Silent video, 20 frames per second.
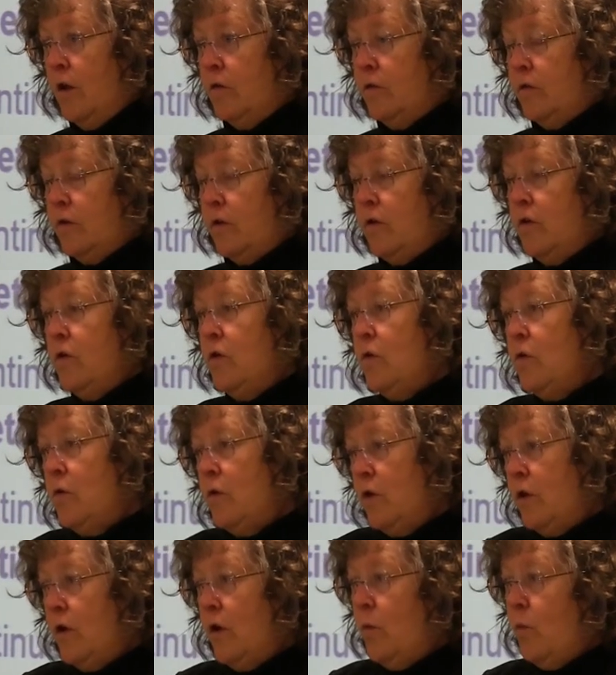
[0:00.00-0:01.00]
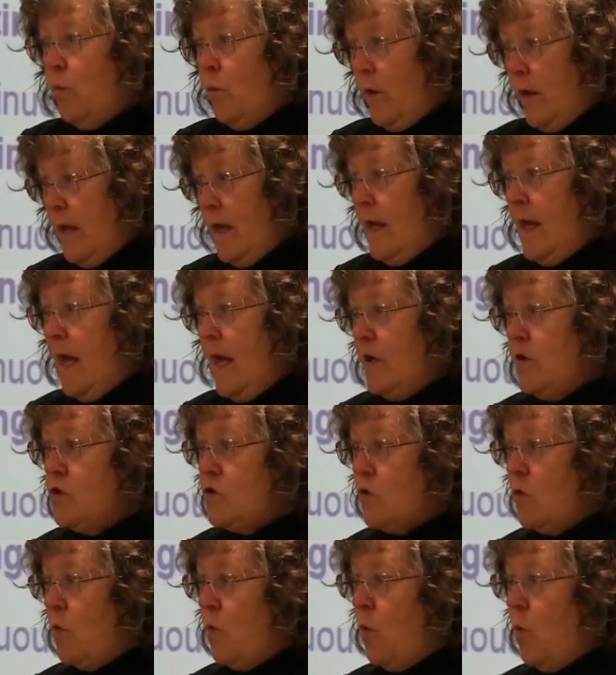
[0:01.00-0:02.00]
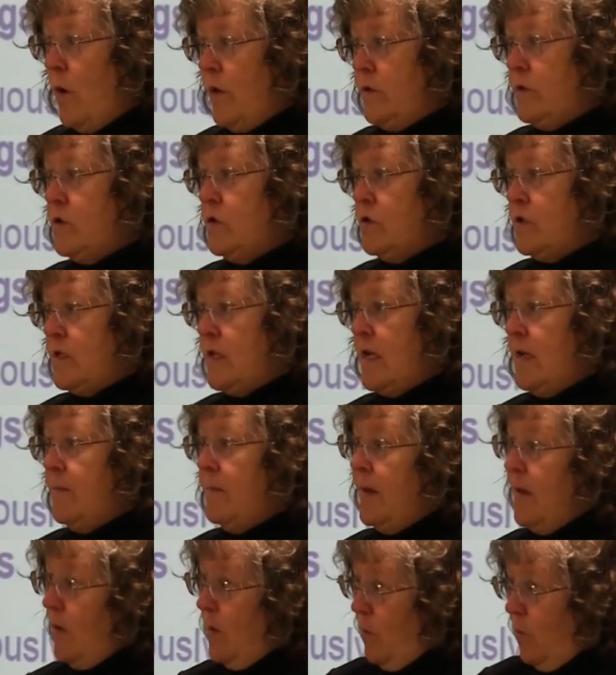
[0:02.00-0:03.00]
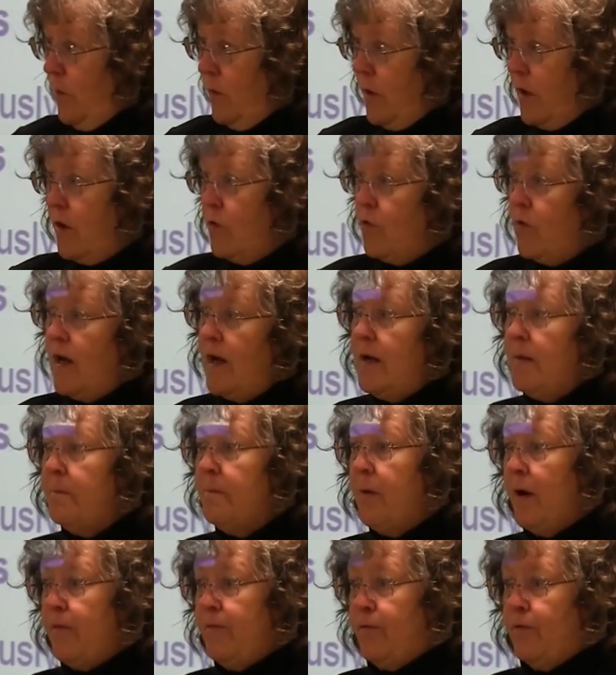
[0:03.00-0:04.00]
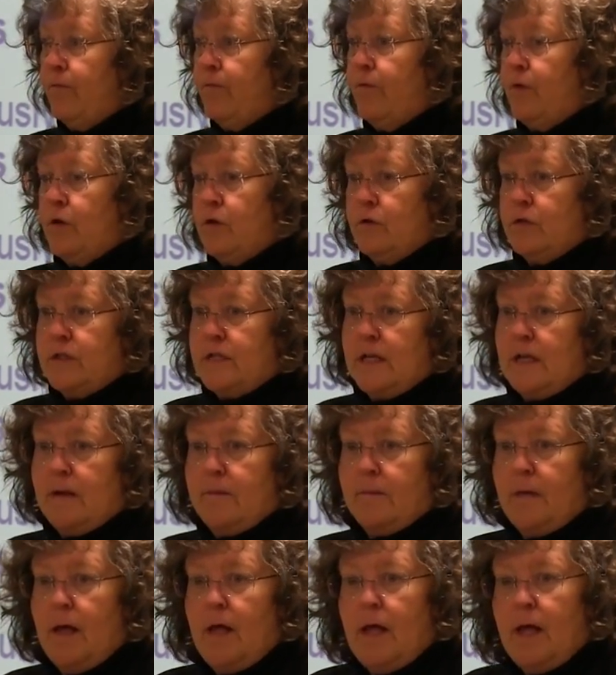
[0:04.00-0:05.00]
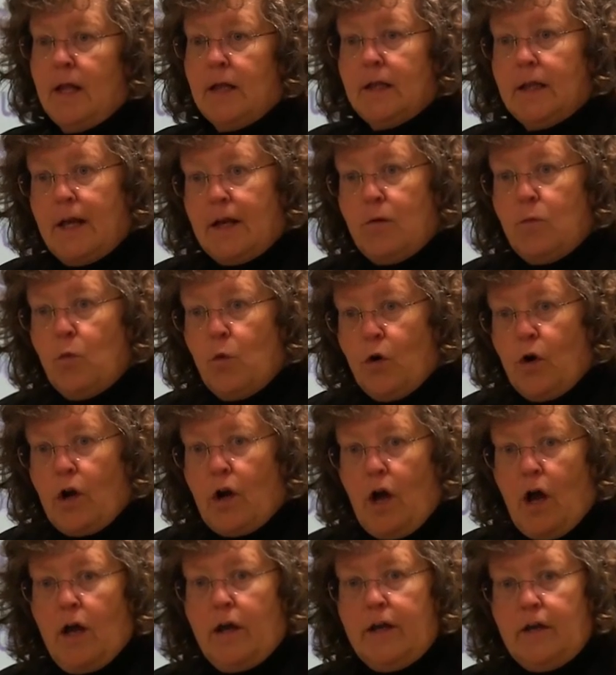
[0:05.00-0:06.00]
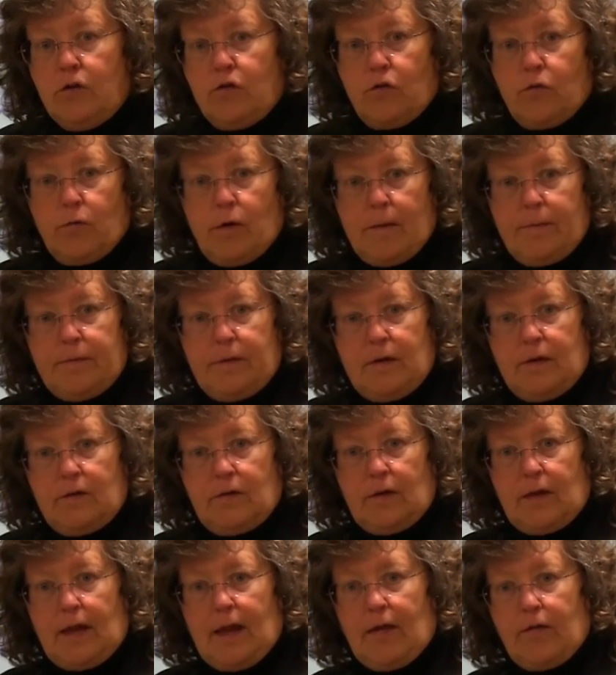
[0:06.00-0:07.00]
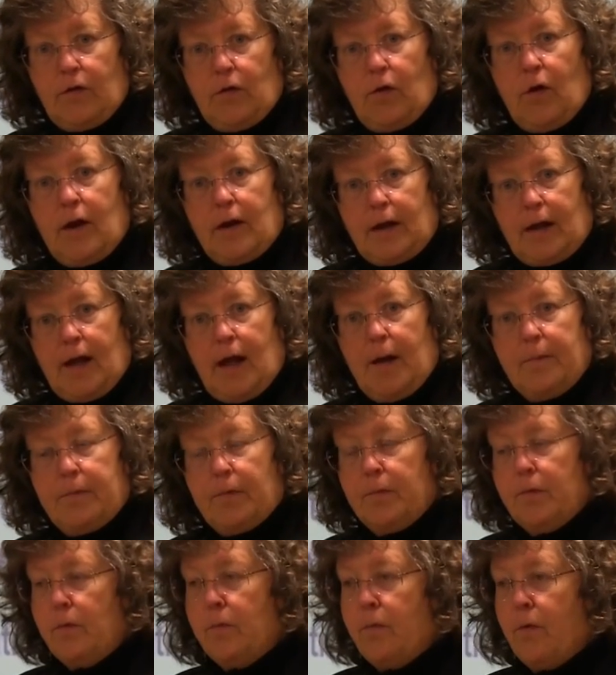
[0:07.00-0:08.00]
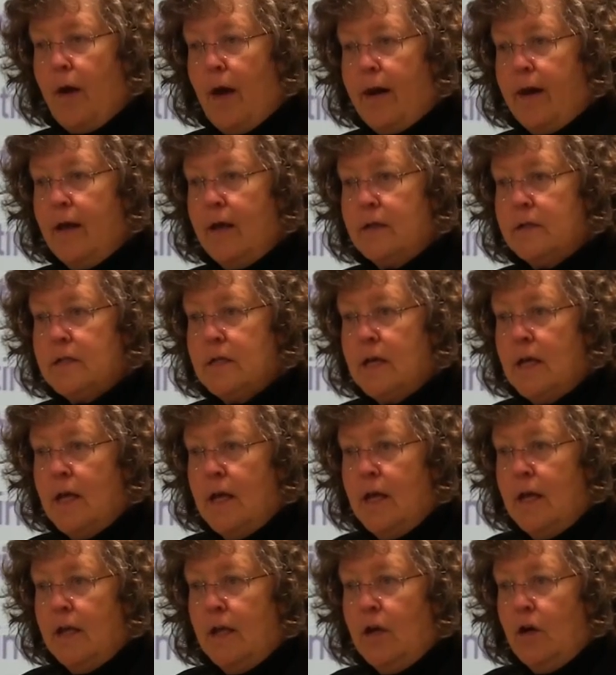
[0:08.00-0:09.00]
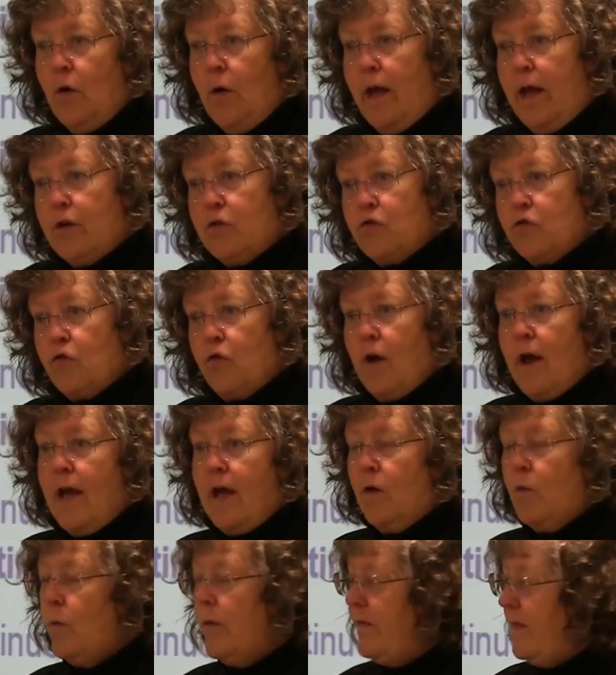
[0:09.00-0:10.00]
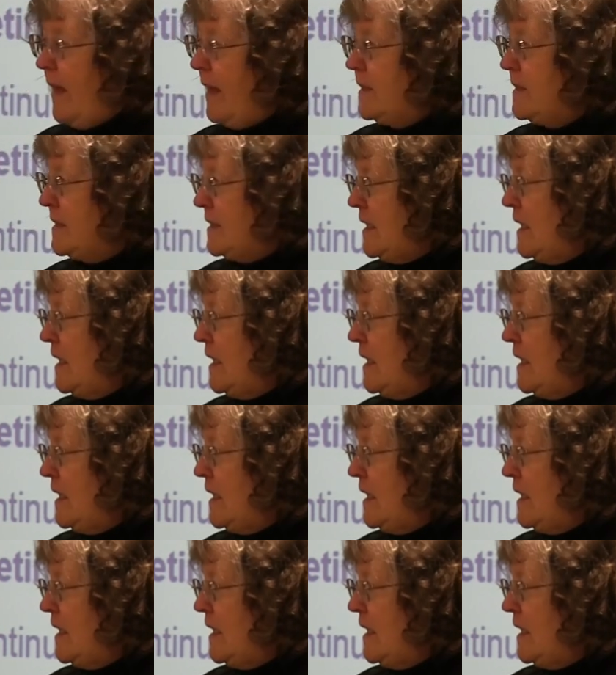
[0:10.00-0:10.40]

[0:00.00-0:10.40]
So you, in Agile, once your team, create a buffer for your team, let them work uninterrupted together on a comparable product, you know, and track what that